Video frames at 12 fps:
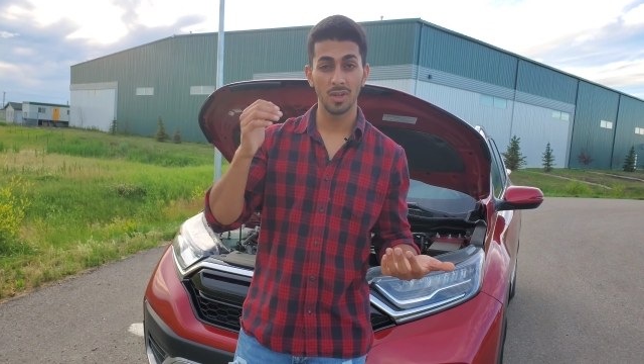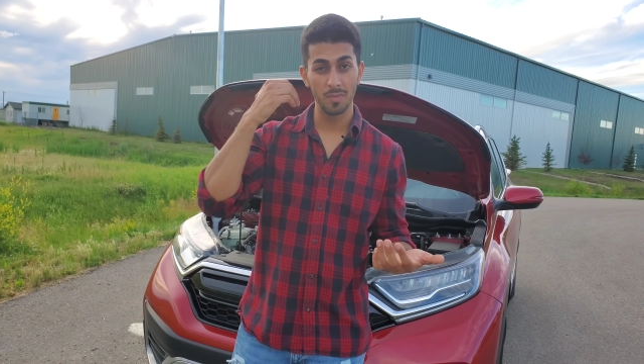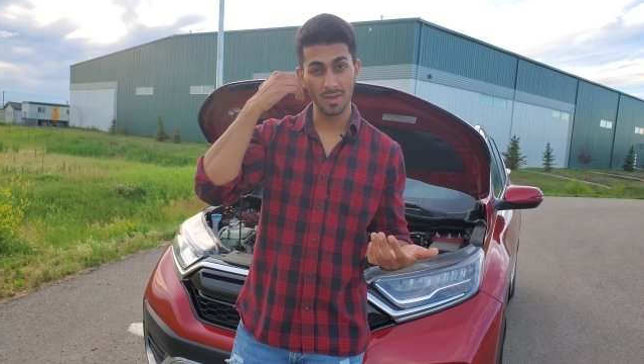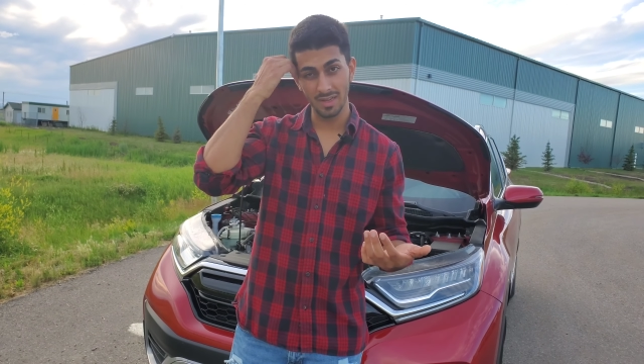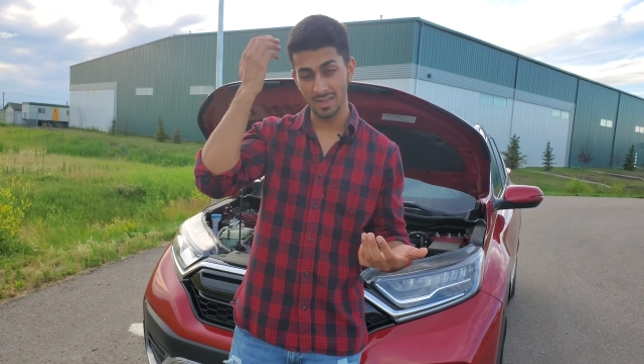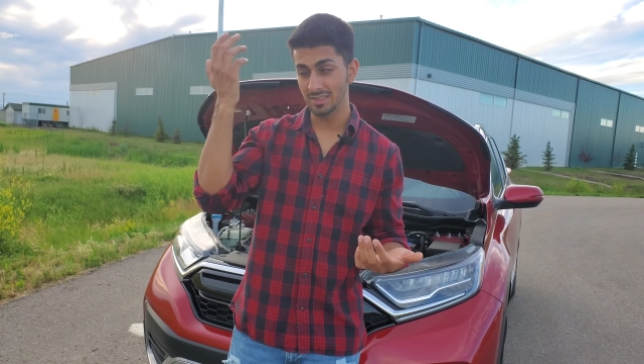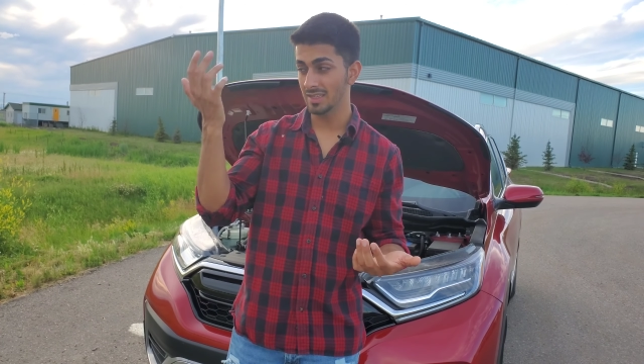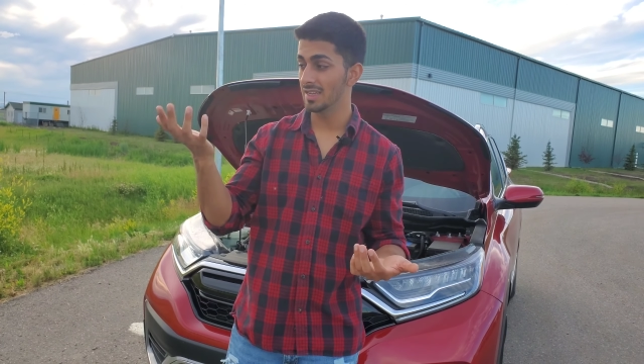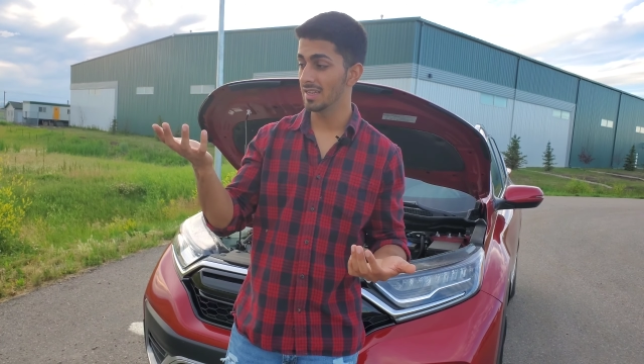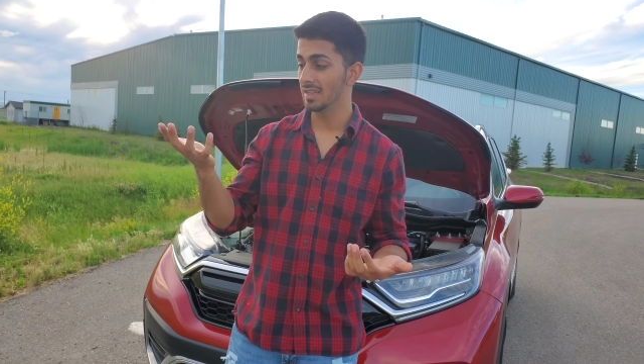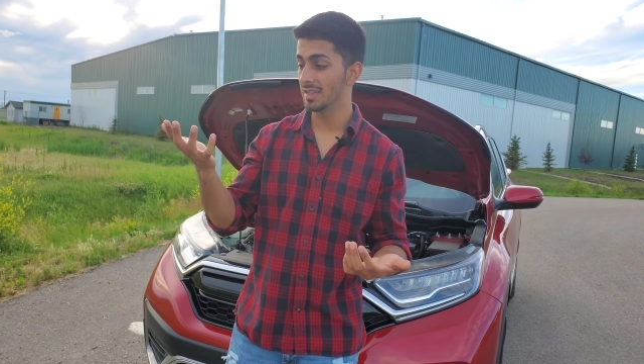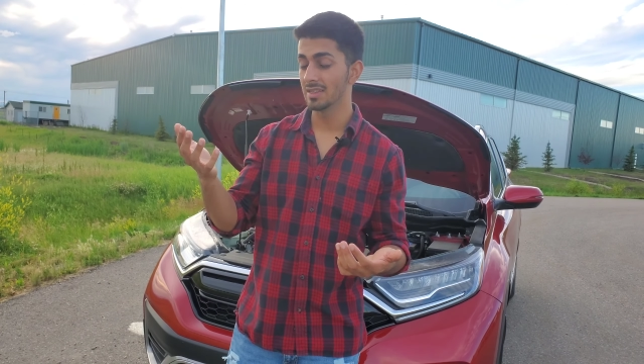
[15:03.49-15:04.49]
in there because
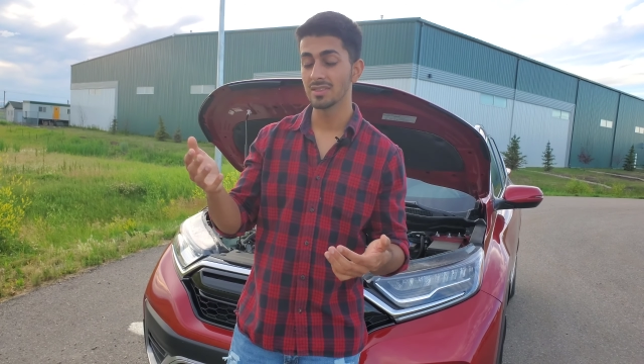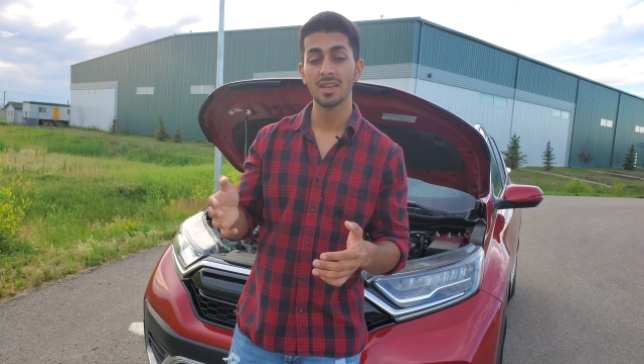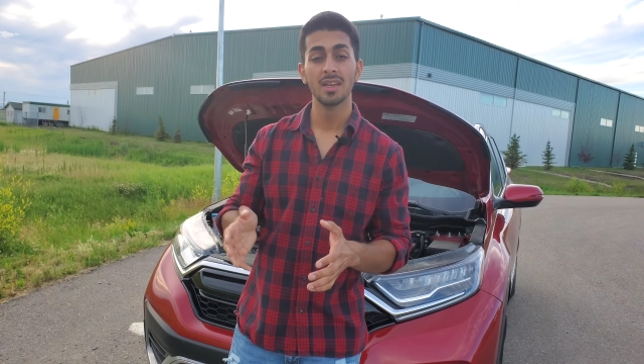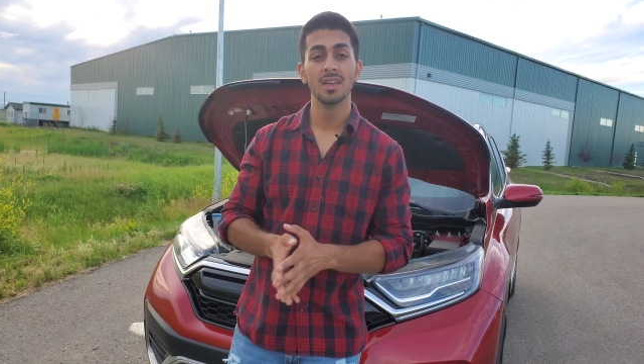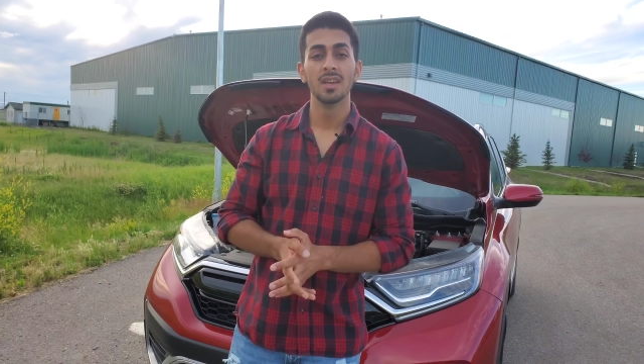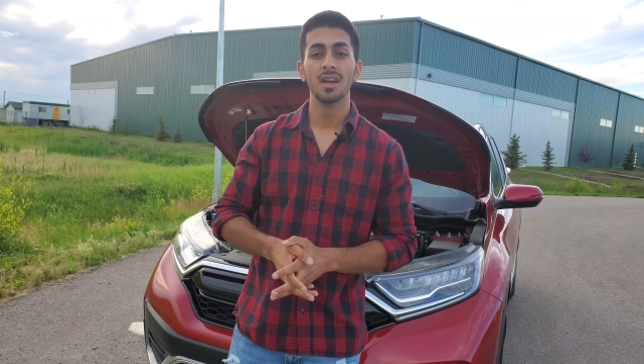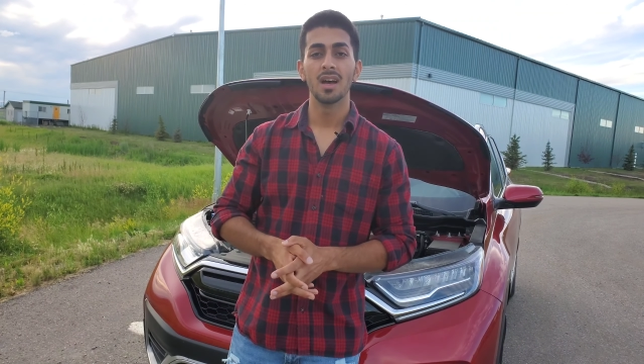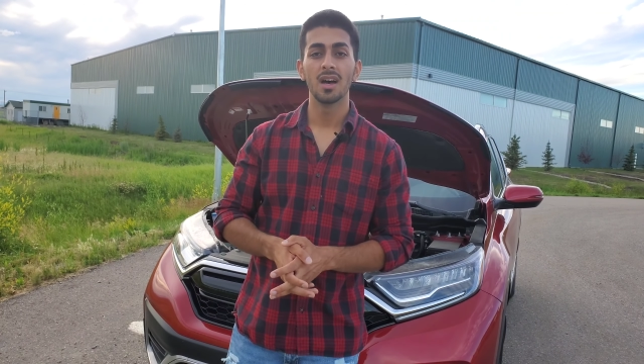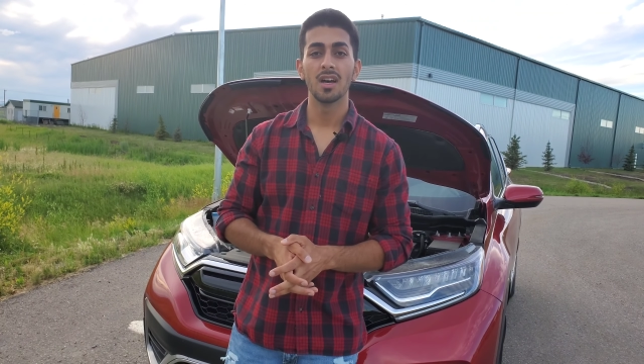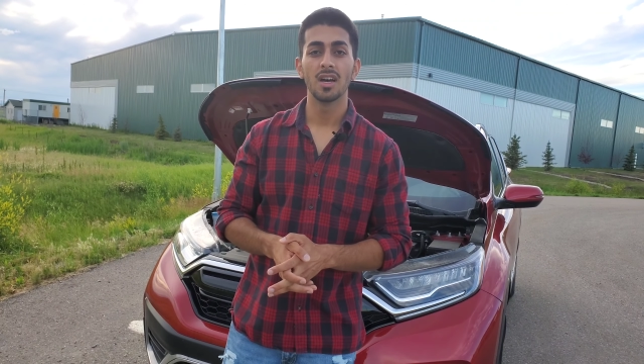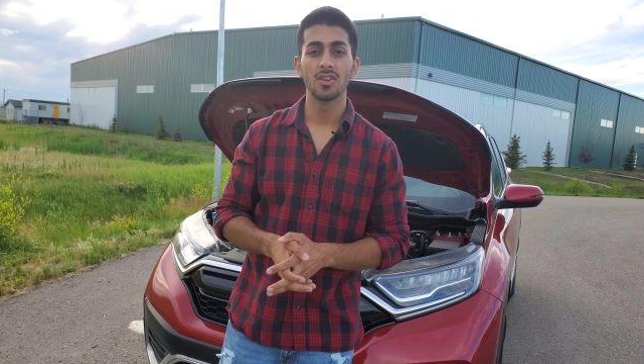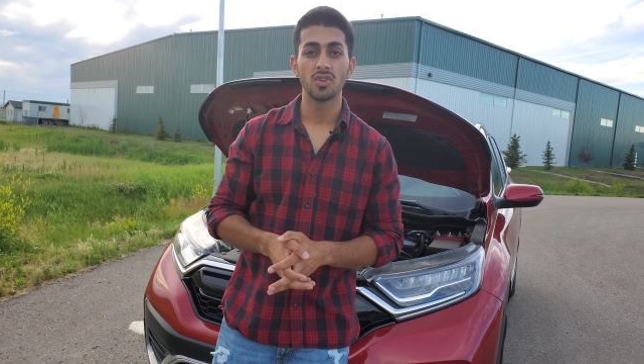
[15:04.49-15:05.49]
it is
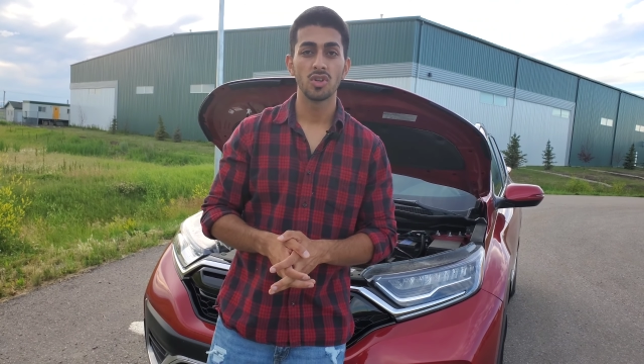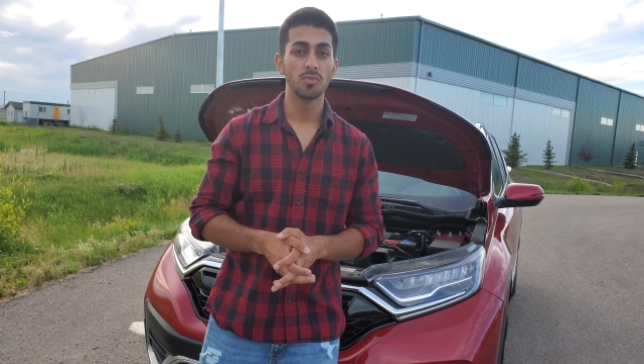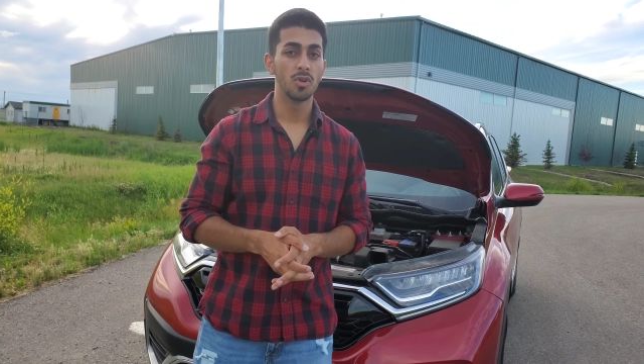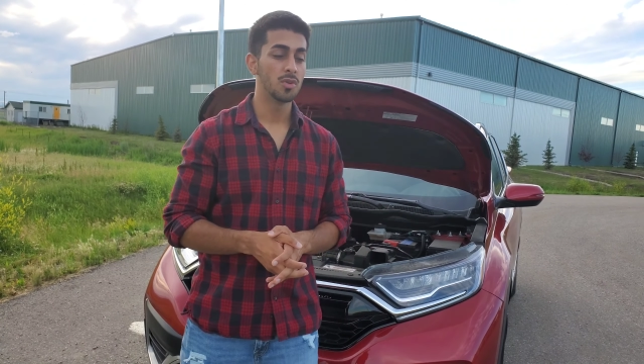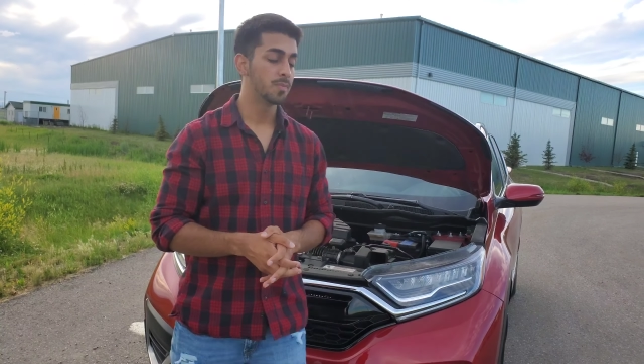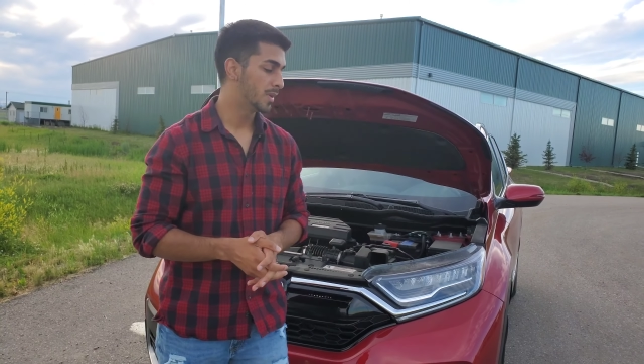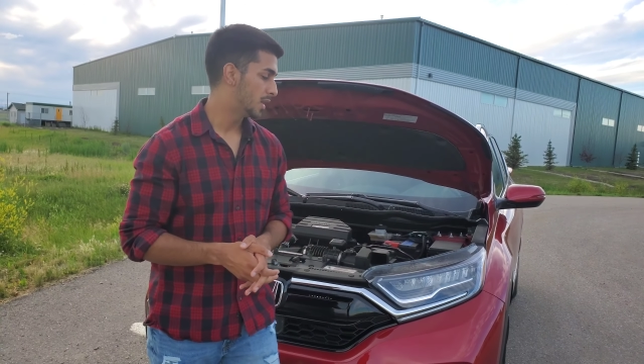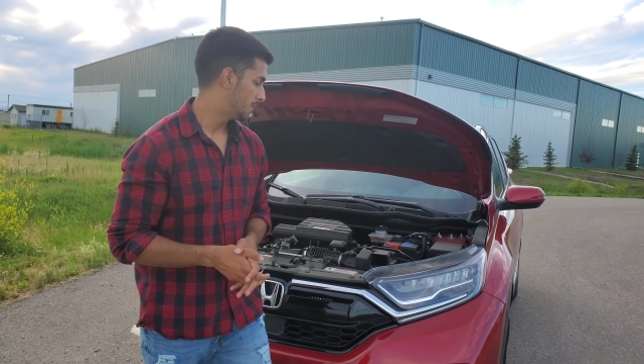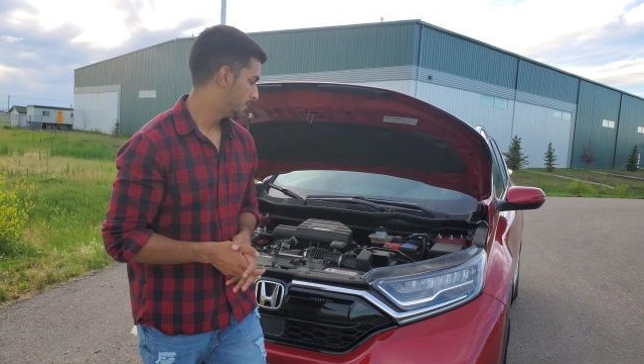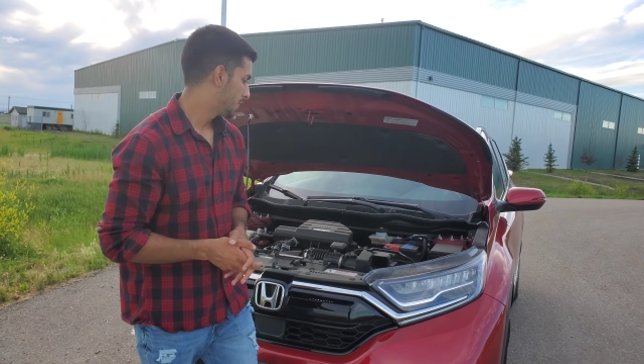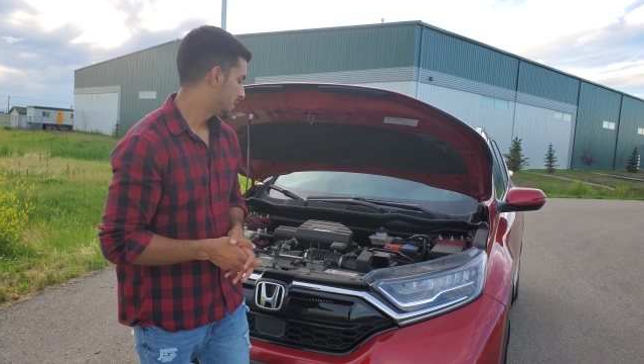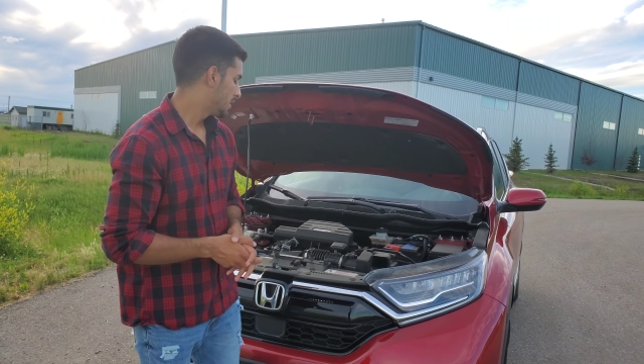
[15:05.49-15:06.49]
a turbo. But